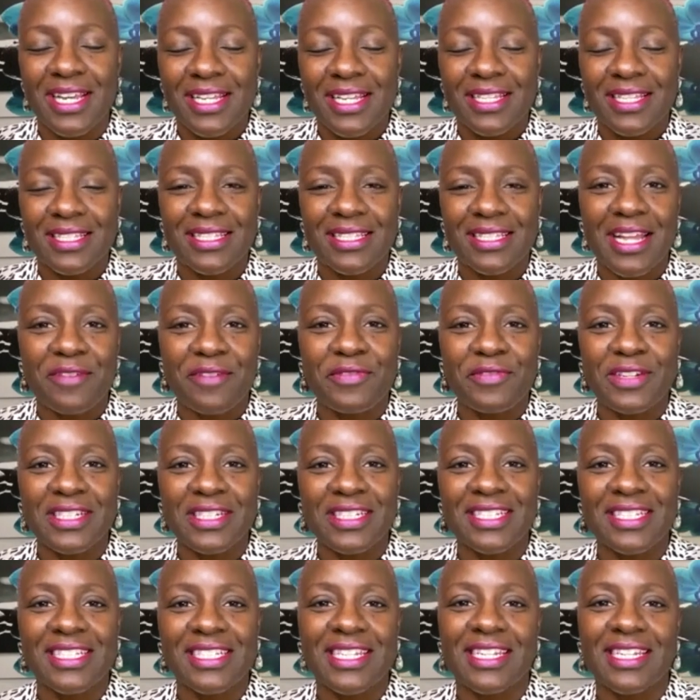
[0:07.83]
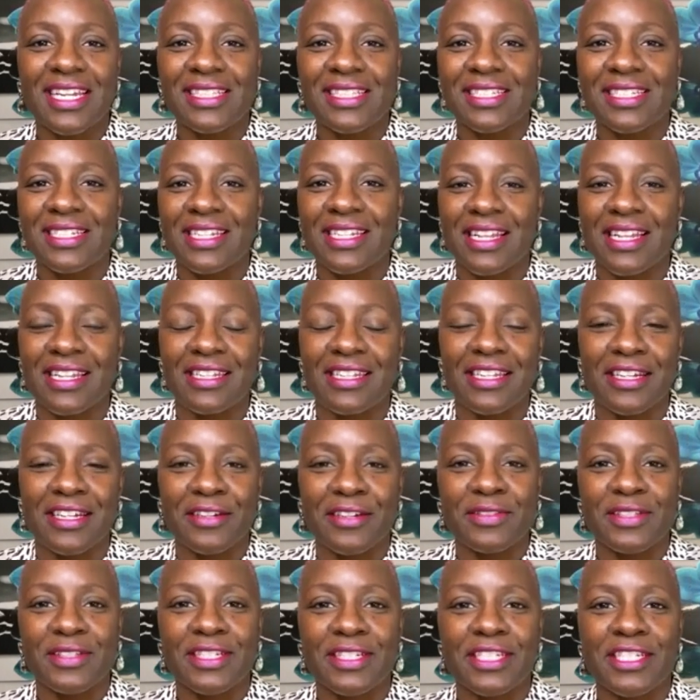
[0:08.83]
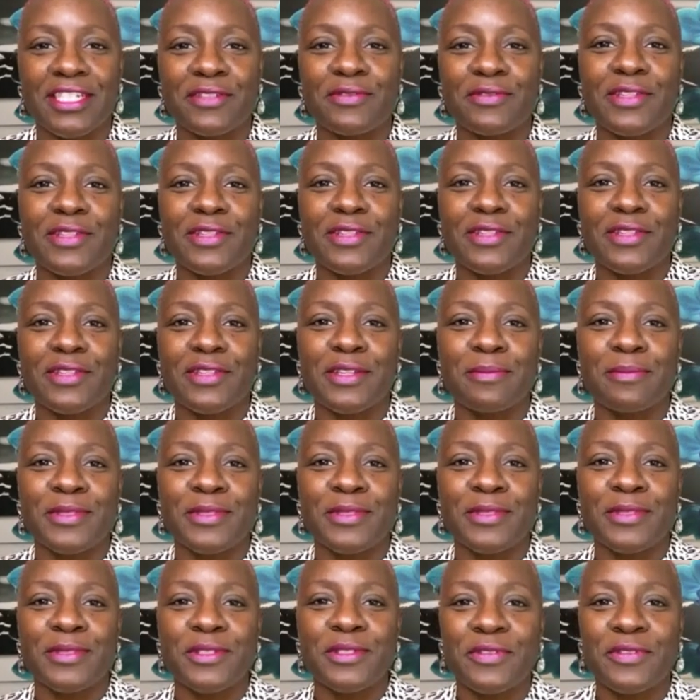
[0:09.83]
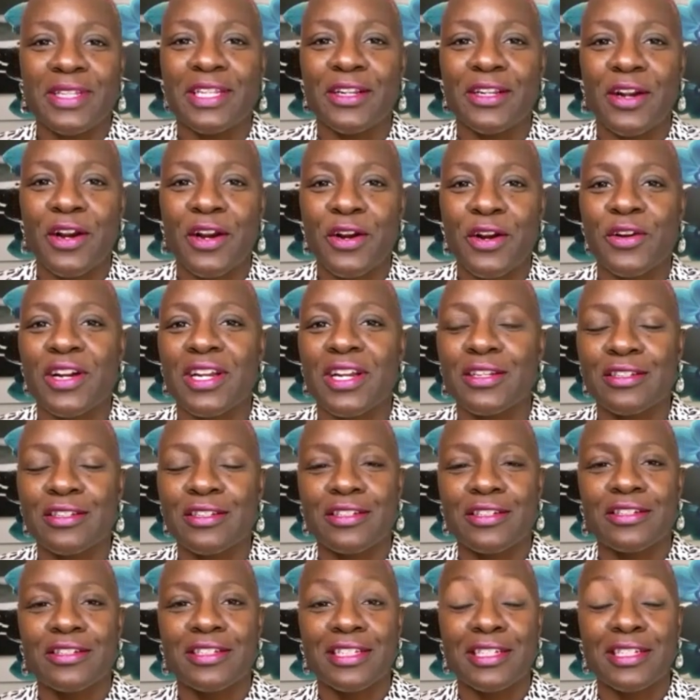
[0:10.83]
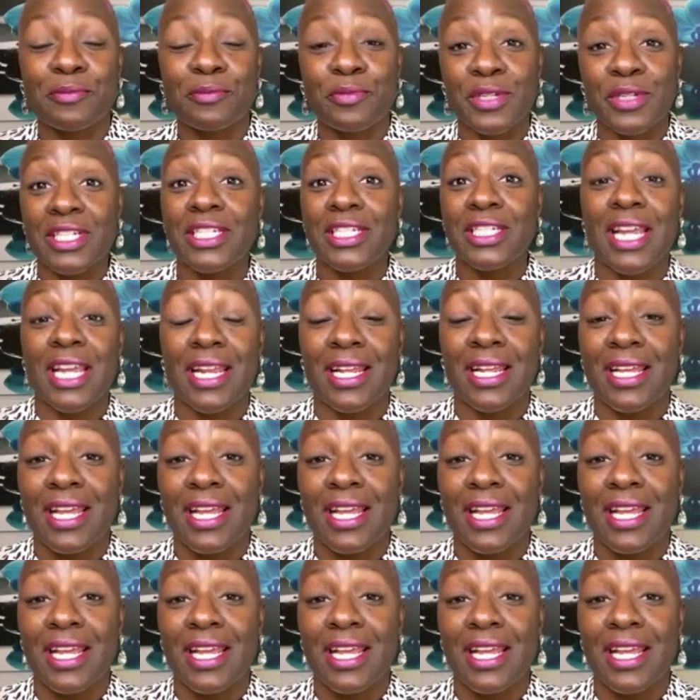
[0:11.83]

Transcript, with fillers: to stop feeling disconnected and unloved and shift them to feeling heard, understood, and appreciated.